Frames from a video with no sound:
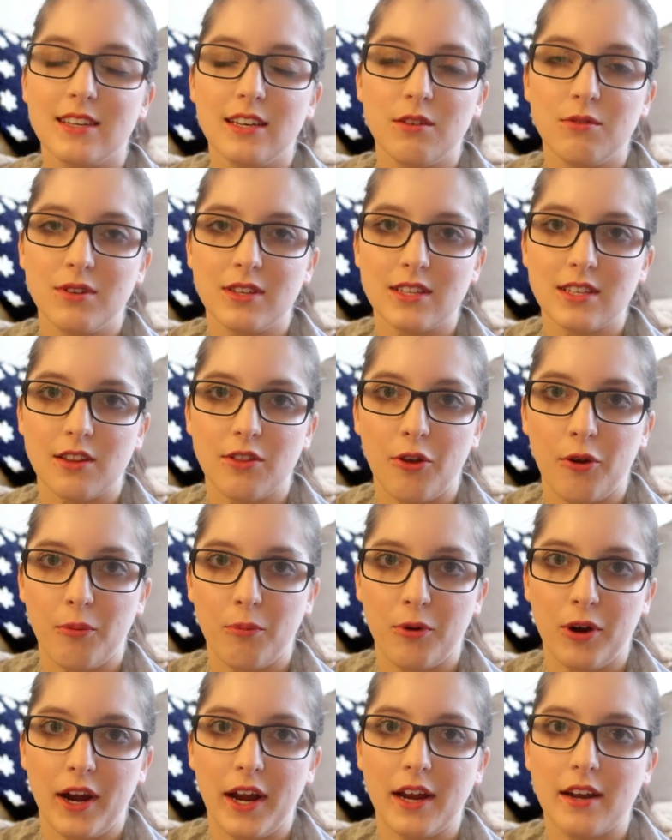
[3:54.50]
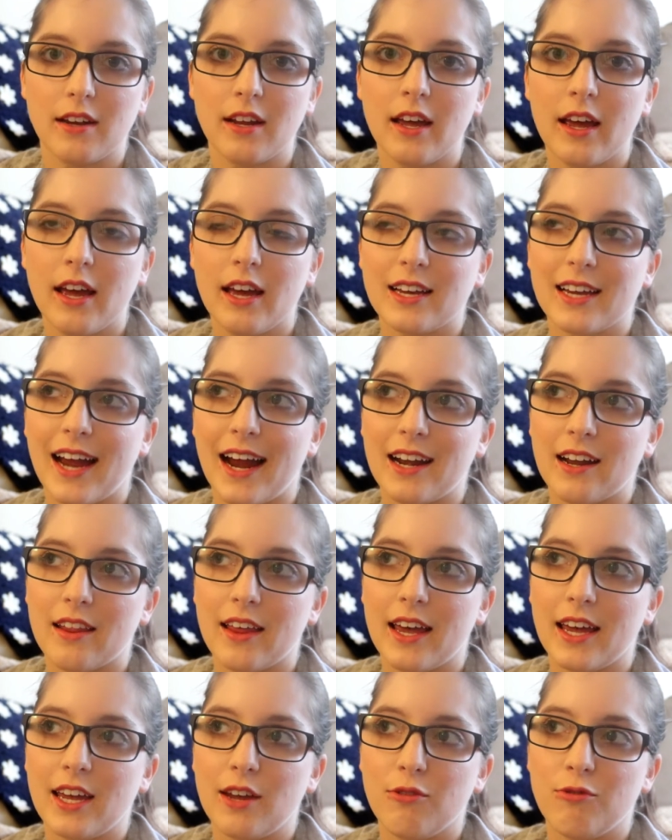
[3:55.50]
sequence in their brain. Kind of
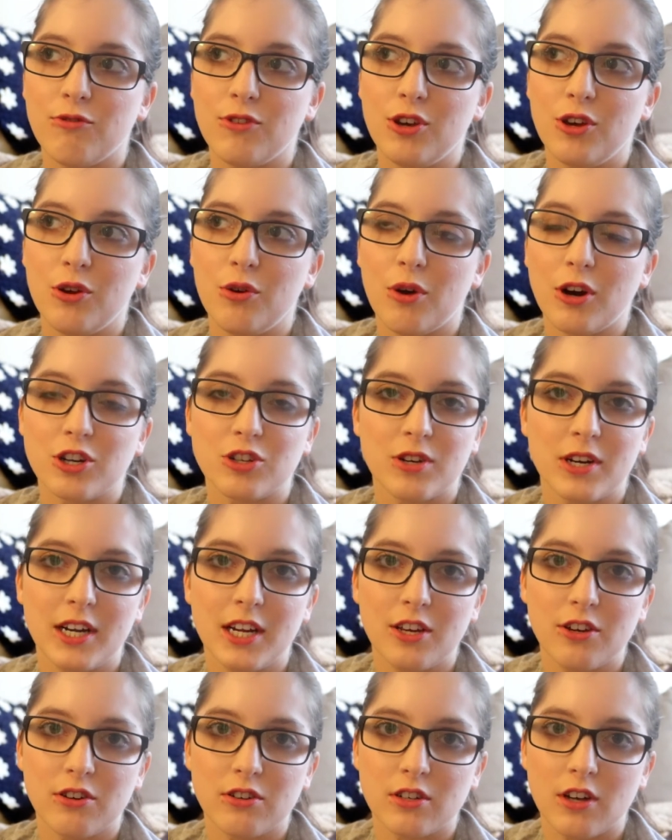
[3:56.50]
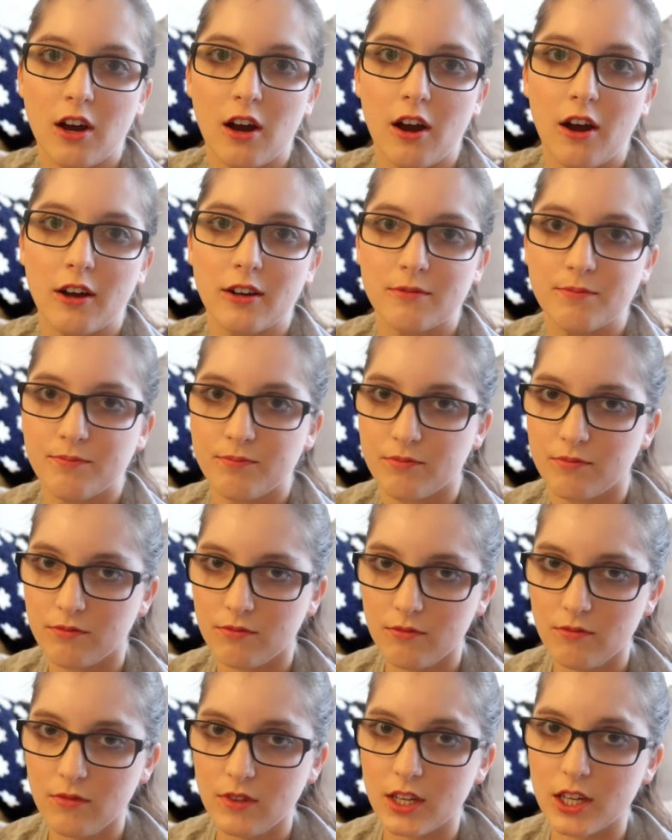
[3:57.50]
like if you are training your dog
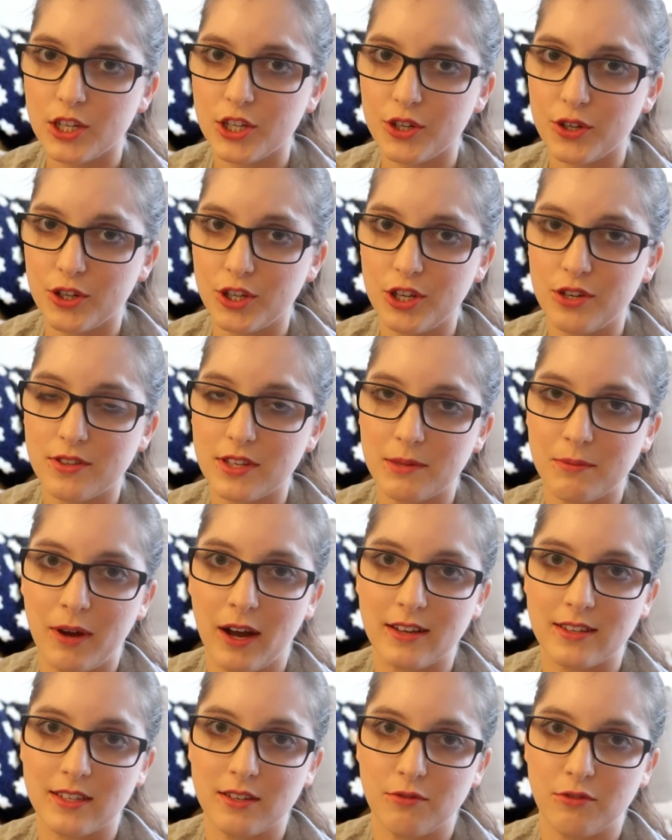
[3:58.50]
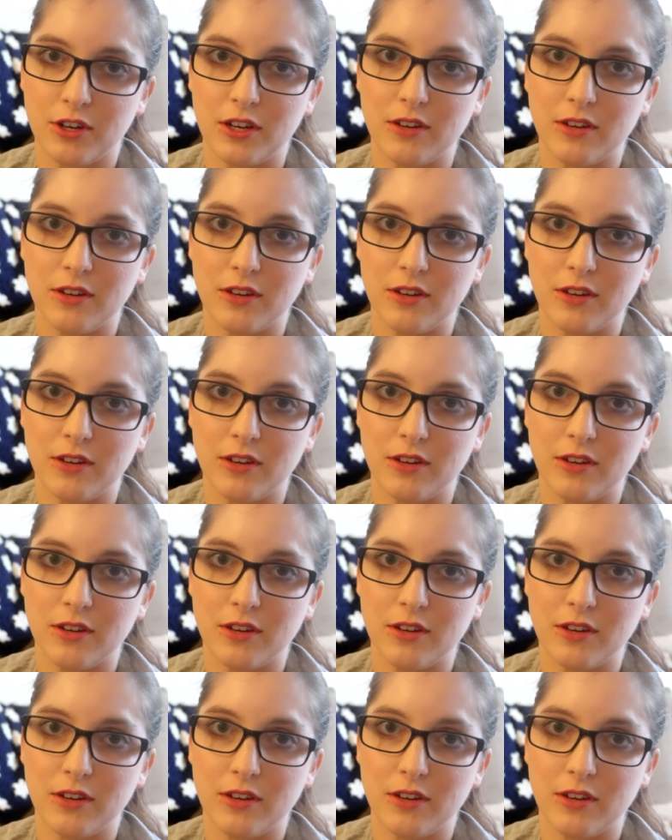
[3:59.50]
and you're using positive